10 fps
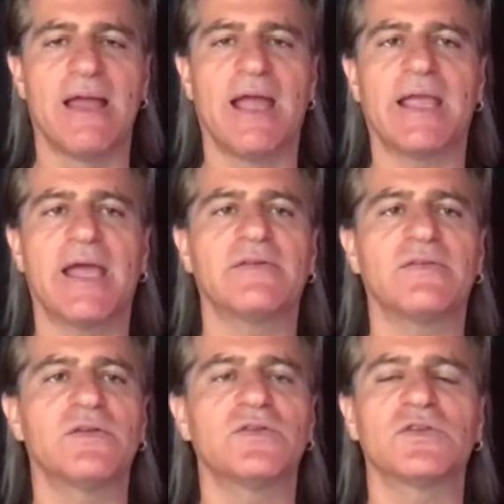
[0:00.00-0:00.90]
Again,
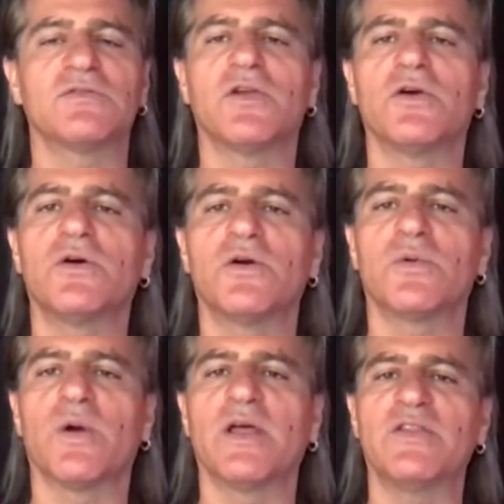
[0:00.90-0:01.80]
those of you who
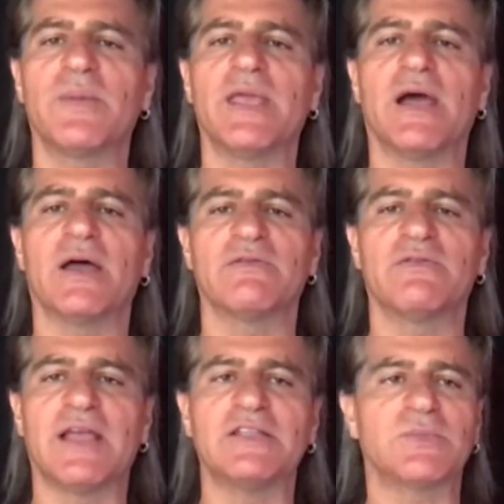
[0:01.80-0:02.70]
are with me on
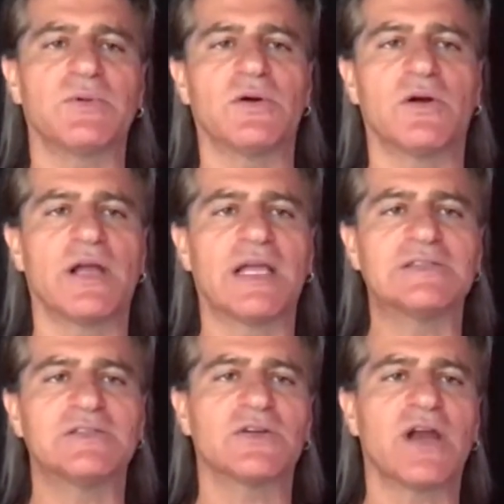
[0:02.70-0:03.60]
Facebook or
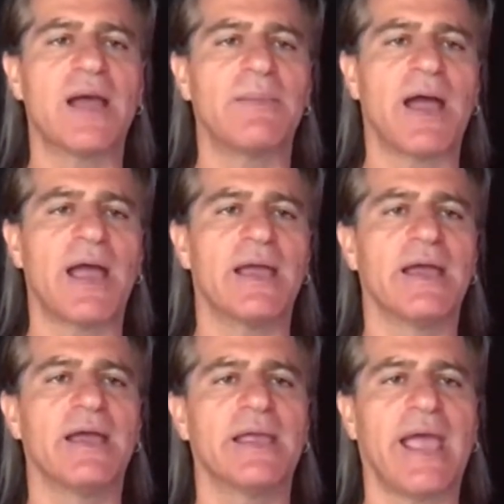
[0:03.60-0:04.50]
Instagram, I
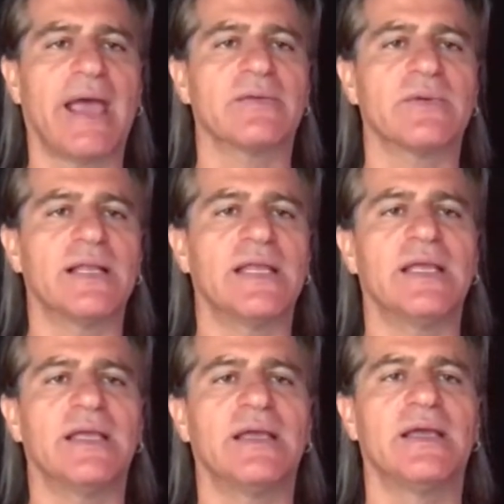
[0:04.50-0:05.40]
can't
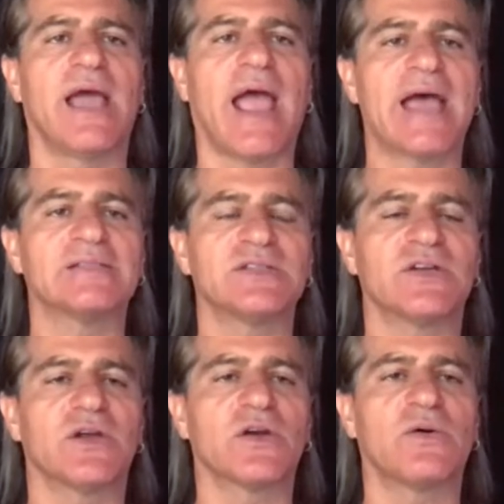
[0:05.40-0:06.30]
really answer
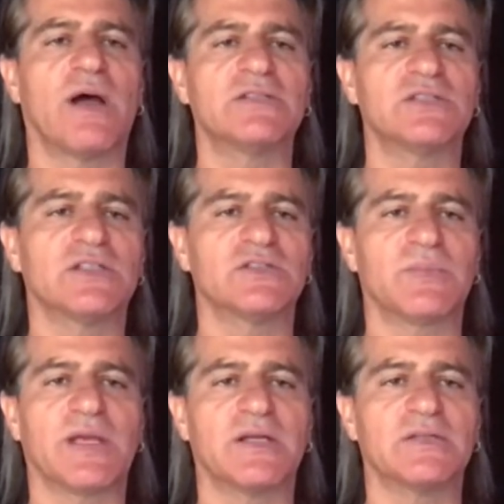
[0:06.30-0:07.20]
your questions
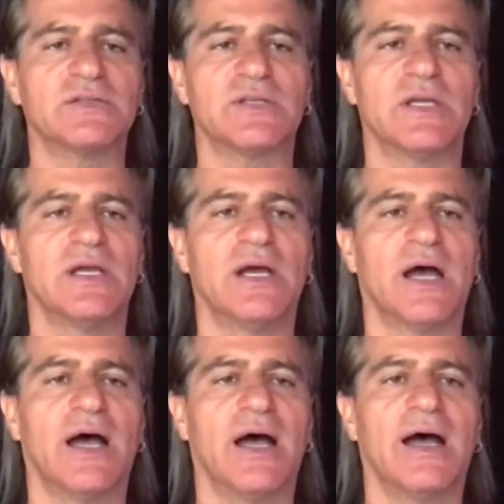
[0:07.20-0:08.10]
because
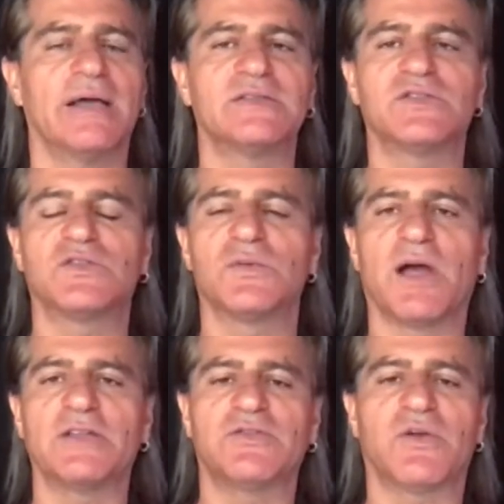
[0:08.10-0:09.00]
uh, it's too
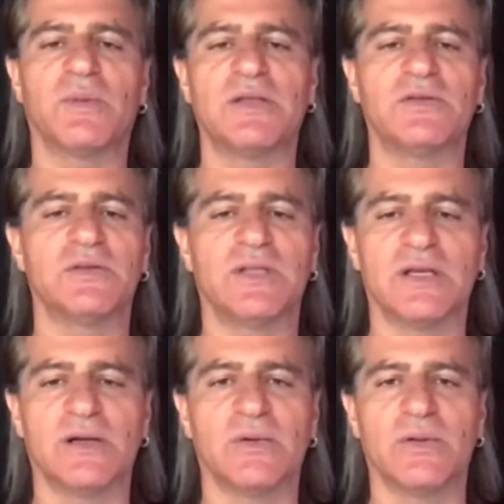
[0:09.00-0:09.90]
much for me to
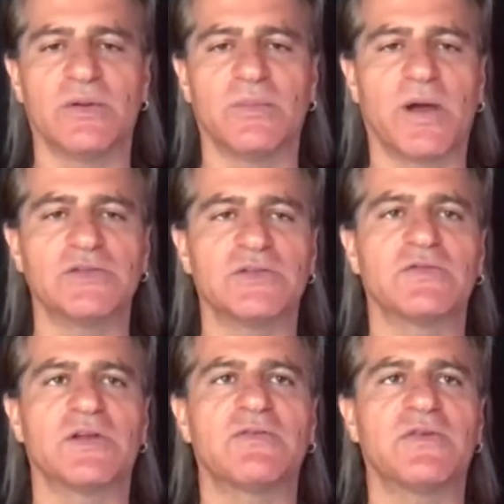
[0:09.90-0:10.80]
deal with a bunch
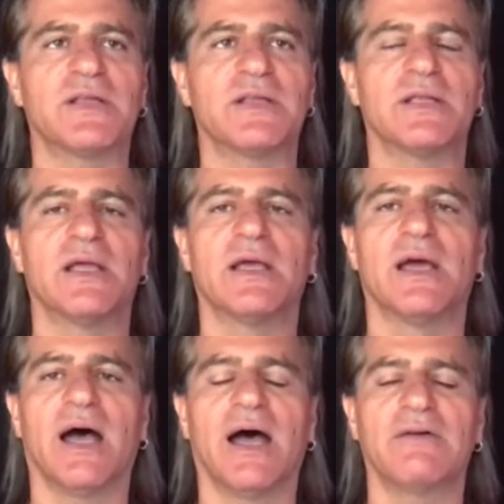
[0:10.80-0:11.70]
of different
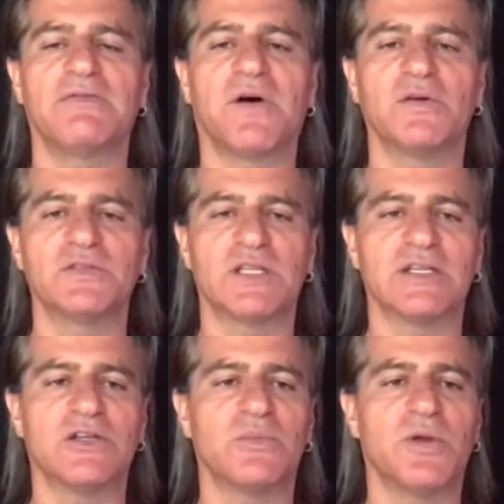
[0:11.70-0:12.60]
uh, phones
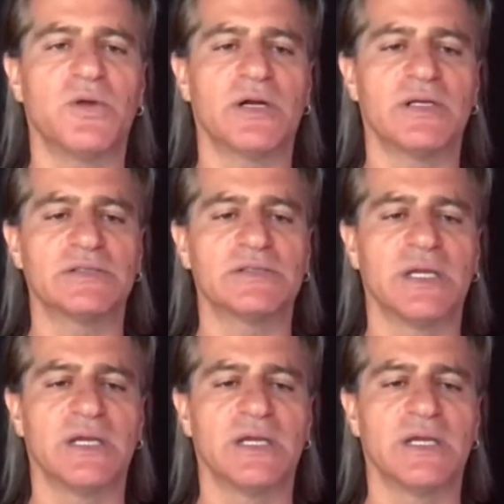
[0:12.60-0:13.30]
and computers,